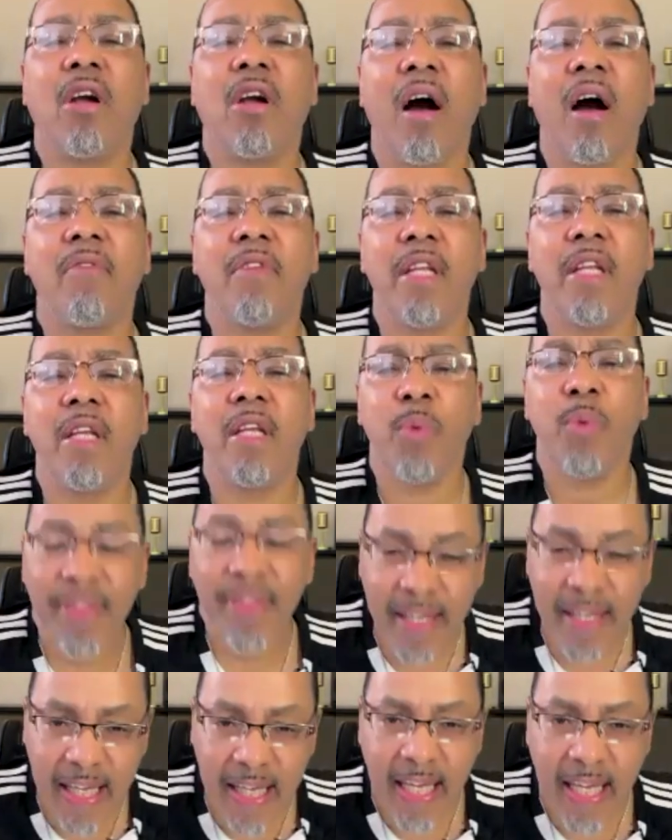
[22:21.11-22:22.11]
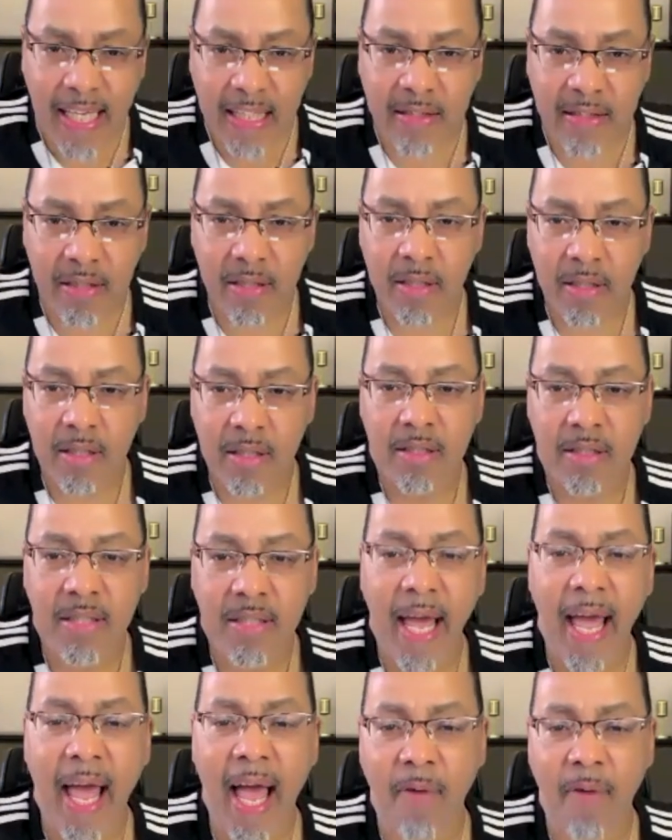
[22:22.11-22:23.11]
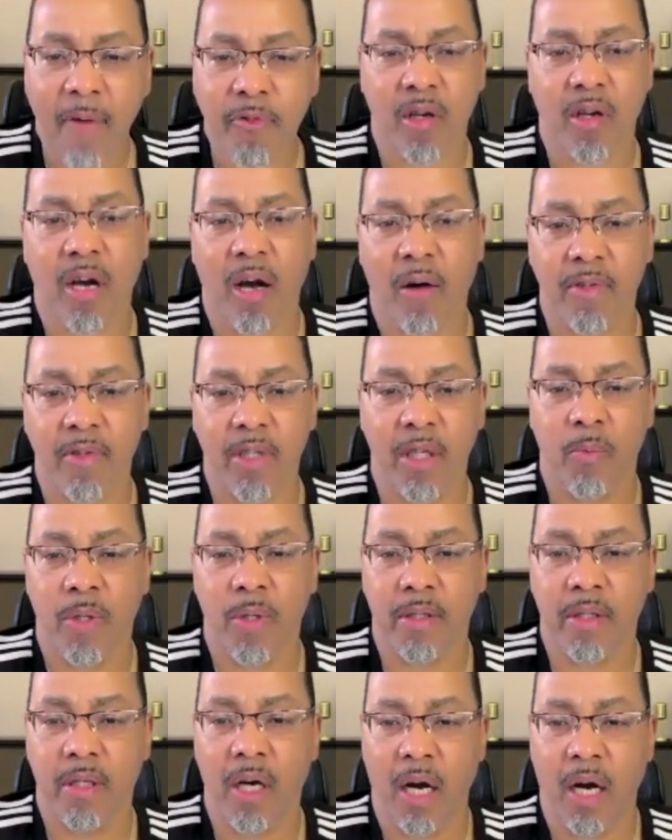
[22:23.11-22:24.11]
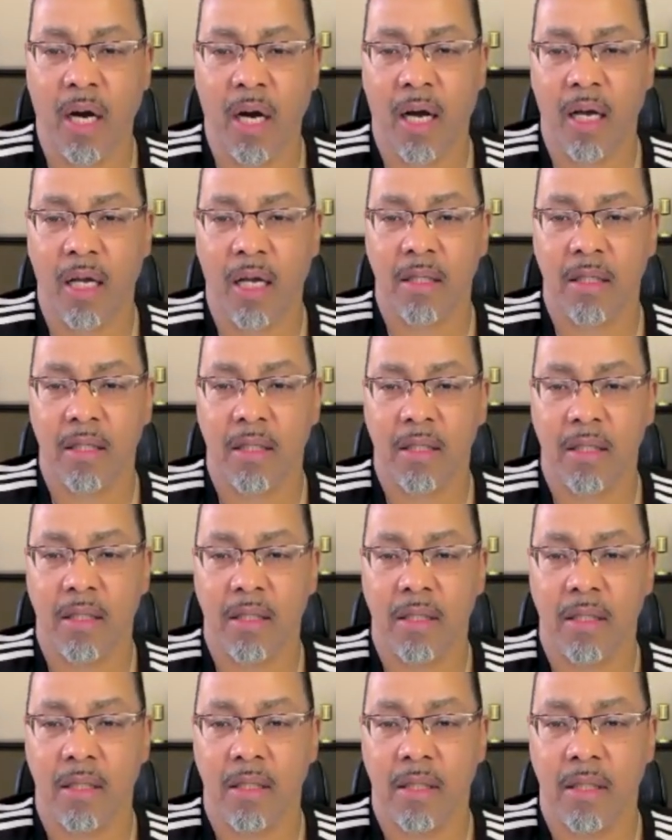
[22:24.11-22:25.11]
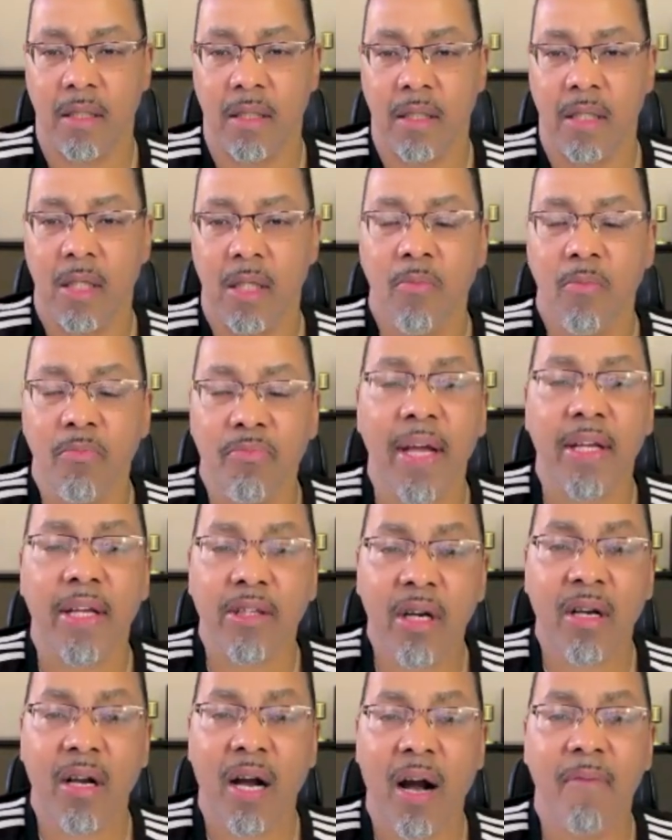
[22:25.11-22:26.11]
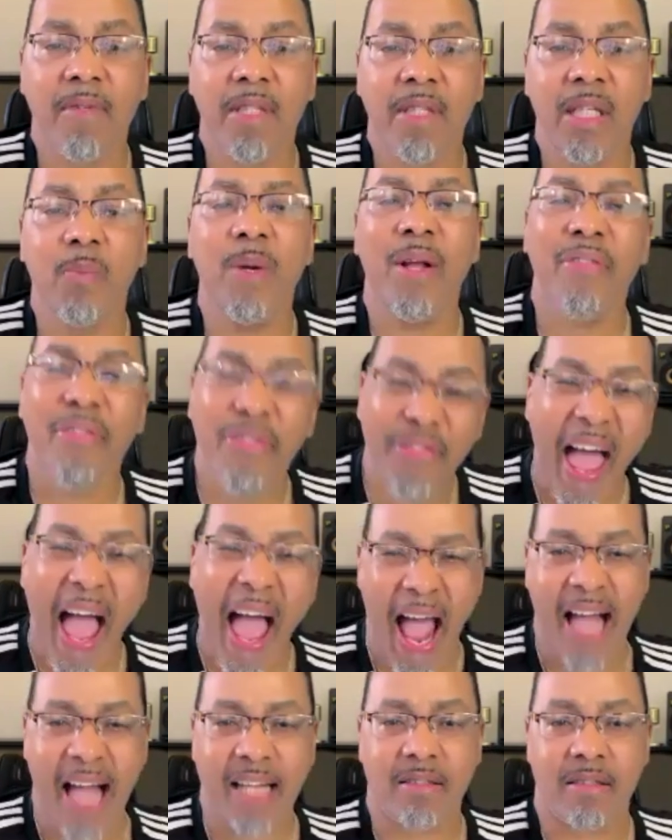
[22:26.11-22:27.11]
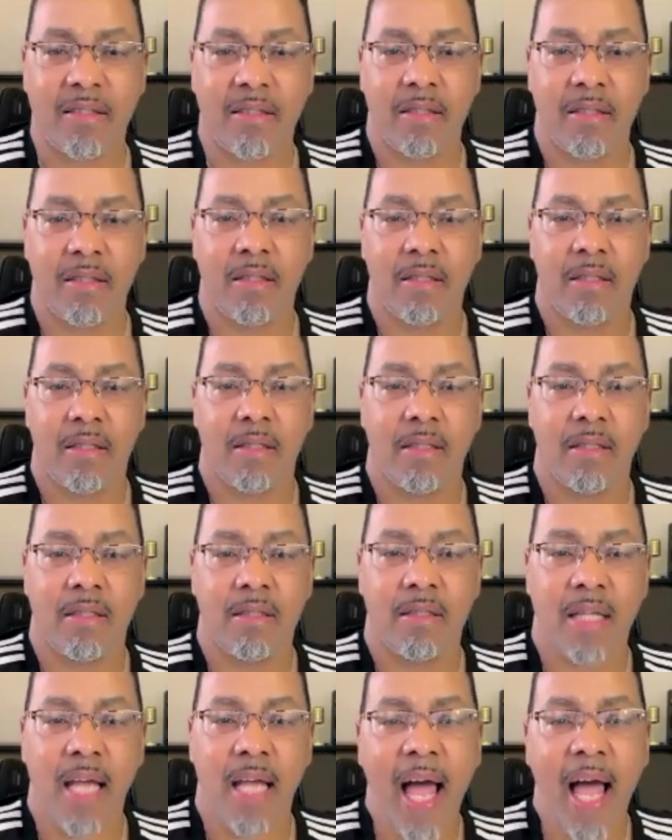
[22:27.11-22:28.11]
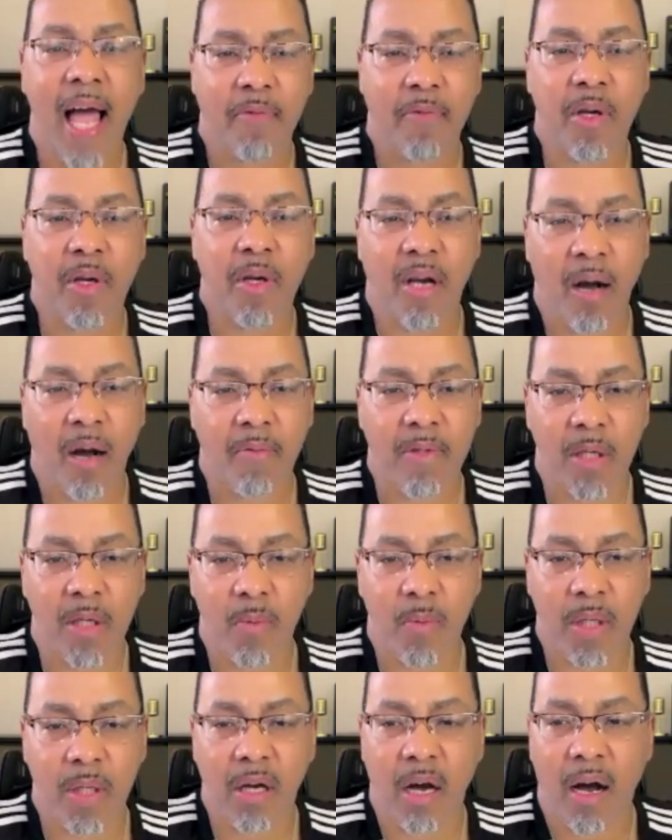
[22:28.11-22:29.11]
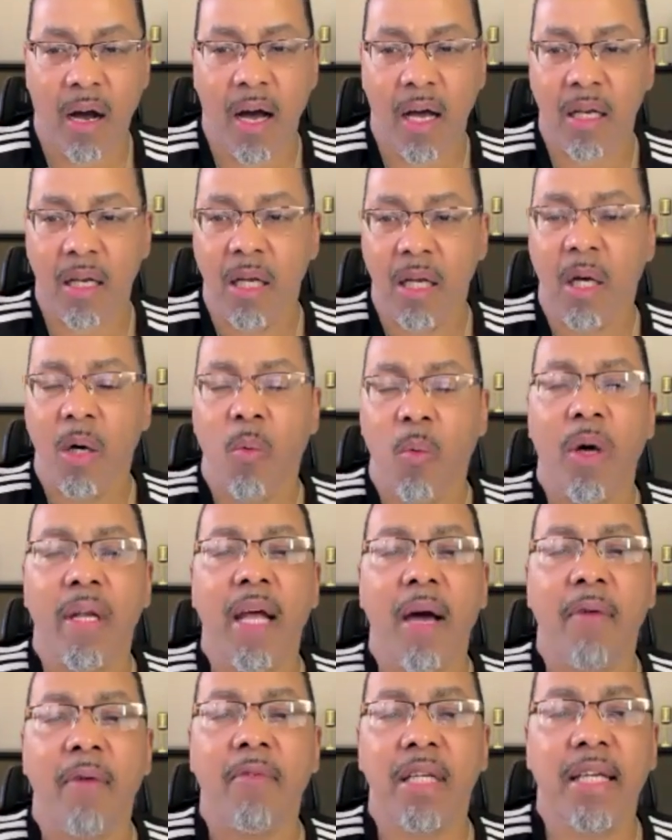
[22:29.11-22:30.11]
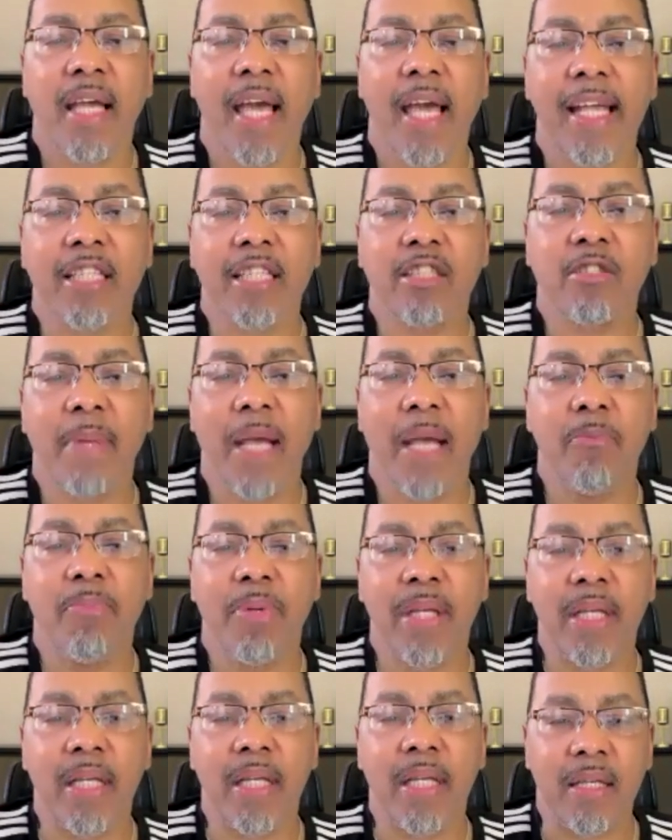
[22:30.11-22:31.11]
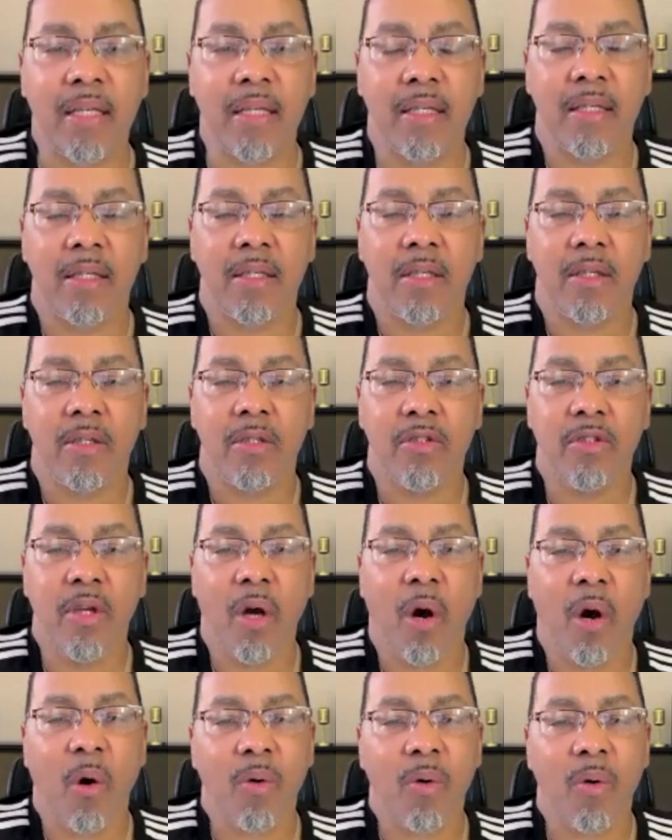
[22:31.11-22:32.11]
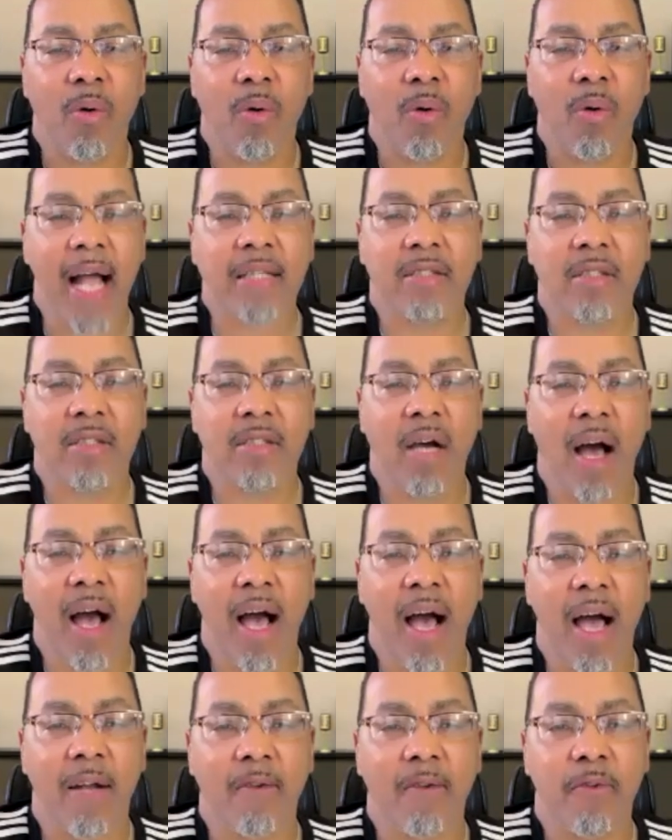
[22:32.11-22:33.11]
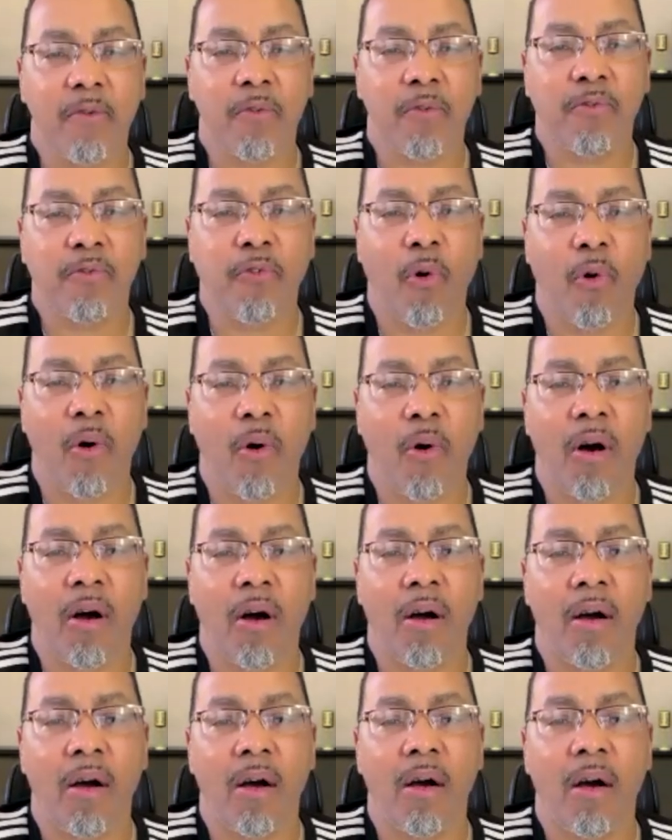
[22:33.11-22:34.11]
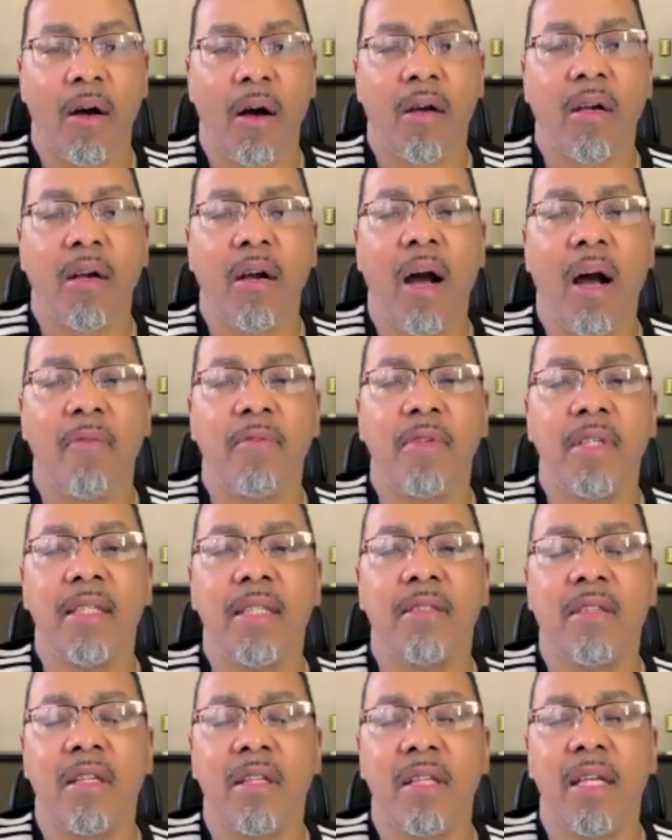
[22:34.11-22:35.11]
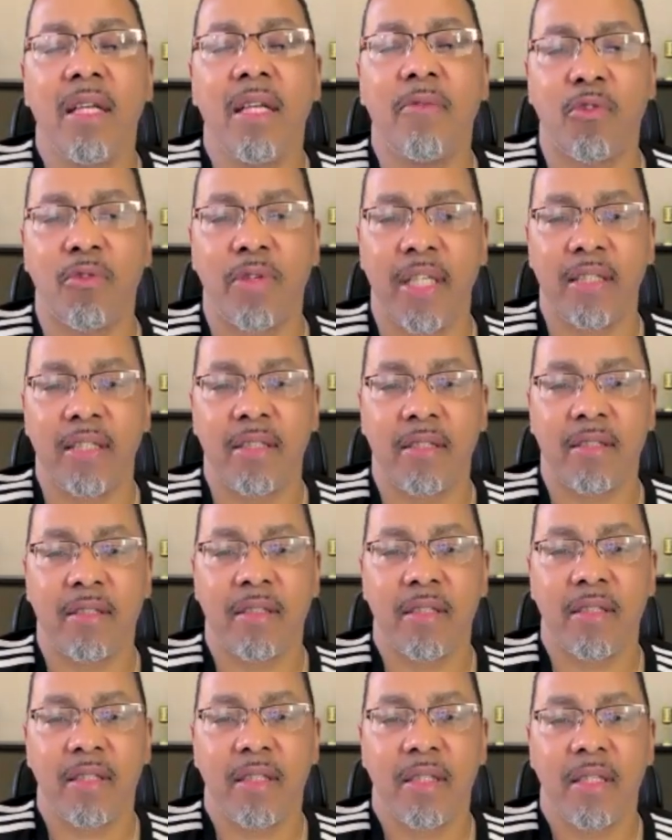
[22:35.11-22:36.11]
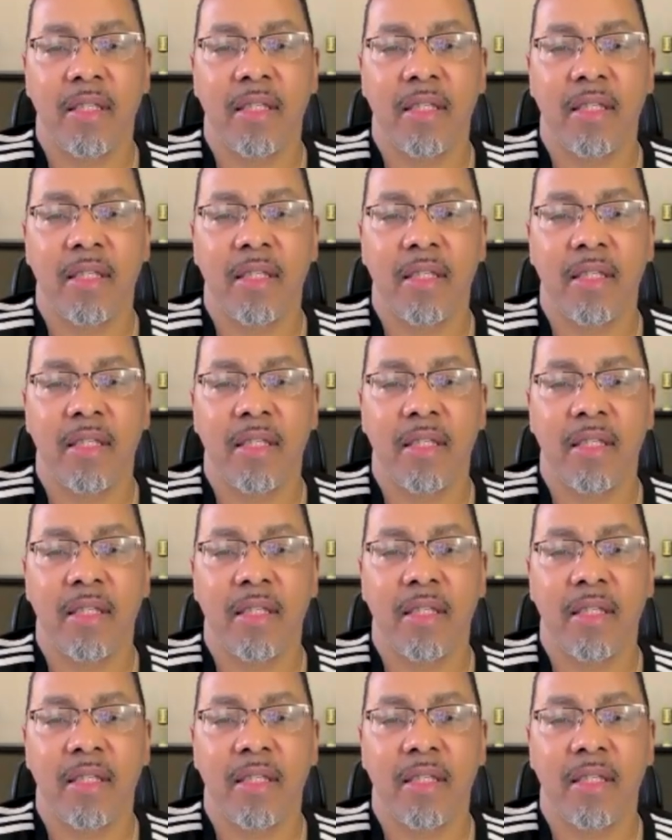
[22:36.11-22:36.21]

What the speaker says: covenant with it to have your covenant with God. Break your covenant with that to have your covenant with God. Whatever the case may be, don't ask God for a covenant deliverance